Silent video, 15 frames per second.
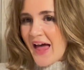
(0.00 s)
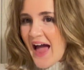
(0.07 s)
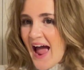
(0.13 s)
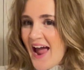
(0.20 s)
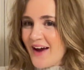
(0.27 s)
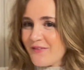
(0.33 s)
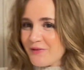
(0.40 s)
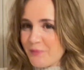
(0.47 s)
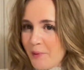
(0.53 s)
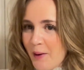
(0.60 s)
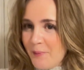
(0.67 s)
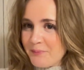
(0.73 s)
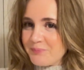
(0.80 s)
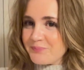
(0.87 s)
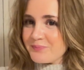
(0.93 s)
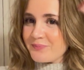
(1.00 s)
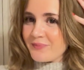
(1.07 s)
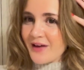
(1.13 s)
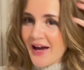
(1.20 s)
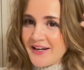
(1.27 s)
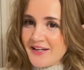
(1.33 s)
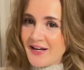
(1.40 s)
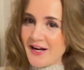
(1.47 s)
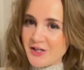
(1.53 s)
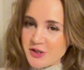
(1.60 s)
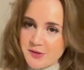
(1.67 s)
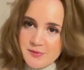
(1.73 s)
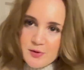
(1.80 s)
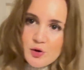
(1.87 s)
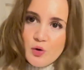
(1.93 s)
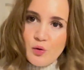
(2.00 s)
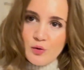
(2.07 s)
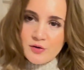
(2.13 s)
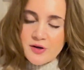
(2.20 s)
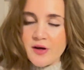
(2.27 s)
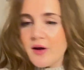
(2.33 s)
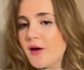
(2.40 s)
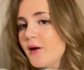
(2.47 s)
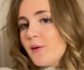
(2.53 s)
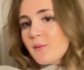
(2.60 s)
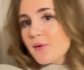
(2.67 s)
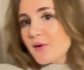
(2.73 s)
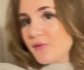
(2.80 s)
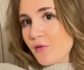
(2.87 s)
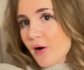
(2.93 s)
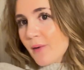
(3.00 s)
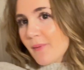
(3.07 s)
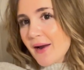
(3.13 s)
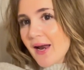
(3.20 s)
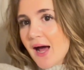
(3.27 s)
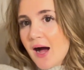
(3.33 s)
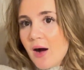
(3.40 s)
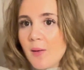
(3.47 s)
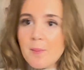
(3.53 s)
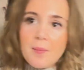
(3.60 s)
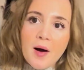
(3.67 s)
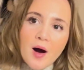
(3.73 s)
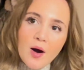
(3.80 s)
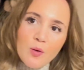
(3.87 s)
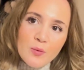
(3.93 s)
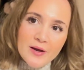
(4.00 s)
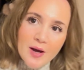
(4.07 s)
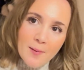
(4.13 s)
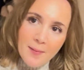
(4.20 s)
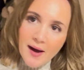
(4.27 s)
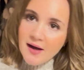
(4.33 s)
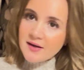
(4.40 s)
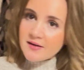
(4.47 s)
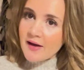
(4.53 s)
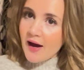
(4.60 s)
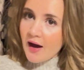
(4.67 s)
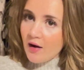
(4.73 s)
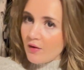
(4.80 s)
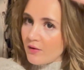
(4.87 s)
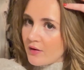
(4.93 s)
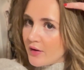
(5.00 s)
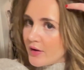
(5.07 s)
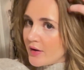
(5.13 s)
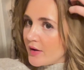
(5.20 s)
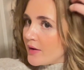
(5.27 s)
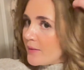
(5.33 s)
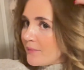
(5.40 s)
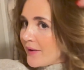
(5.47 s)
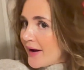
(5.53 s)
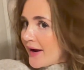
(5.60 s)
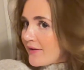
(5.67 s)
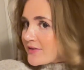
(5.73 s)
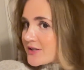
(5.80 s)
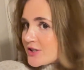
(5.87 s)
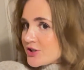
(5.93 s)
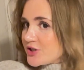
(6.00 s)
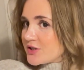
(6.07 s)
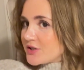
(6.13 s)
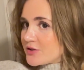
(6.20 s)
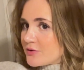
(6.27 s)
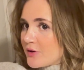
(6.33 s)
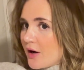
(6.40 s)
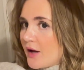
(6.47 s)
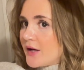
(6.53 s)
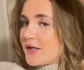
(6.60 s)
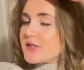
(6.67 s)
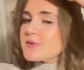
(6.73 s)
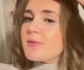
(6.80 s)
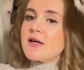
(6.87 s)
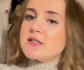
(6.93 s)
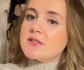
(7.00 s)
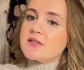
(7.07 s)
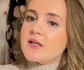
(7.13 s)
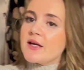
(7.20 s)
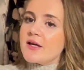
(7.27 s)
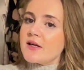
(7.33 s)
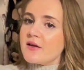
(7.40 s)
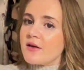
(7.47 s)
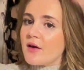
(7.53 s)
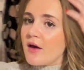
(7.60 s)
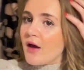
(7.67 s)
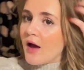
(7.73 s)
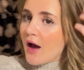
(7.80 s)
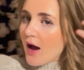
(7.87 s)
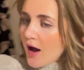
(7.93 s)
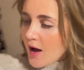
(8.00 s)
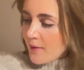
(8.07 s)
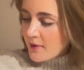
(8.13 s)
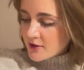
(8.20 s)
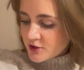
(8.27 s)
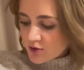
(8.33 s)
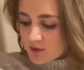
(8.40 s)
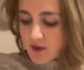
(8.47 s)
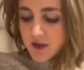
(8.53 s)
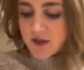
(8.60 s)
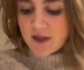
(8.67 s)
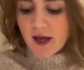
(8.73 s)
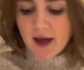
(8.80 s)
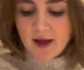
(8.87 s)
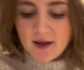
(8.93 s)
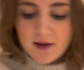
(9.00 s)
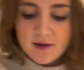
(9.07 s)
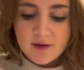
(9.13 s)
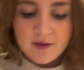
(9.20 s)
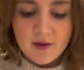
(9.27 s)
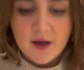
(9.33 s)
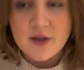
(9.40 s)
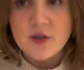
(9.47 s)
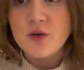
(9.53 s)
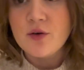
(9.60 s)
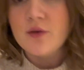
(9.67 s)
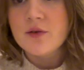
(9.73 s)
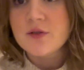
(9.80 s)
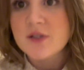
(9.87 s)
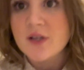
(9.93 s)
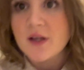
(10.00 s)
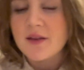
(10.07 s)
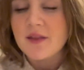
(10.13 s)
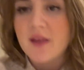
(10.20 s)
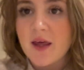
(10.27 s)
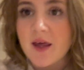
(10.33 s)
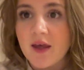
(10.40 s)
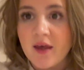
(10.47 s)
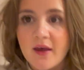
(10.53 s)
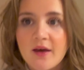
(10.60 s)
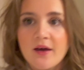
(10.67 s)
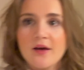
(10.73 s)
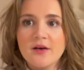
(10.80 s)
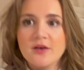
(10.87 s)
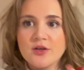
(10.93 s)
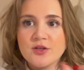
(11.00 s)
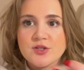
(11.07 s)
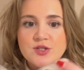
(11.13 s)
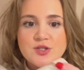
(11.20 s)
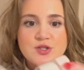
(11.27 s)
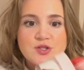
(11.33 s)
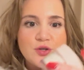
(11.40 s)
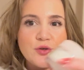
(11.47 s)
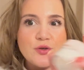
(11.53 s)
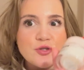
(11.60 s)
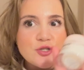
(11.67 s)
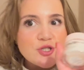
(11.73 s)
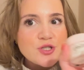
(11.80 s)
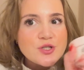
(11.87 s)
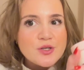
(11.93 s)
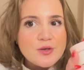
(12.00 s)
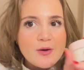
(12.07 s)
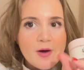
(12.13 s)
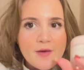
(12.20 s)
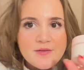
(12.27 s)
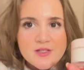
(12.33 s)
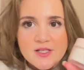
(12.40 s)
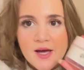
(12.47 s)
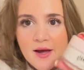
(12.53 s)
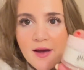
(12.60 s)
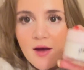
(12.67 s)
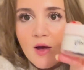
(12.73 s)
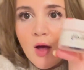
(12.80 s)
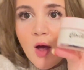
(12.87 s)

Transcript: Hey, everyone. I didn't actually record before I went out, but we are back now. My hair is actually still curly, surprisingly. I just want to say that I used the cuppa, however you say it,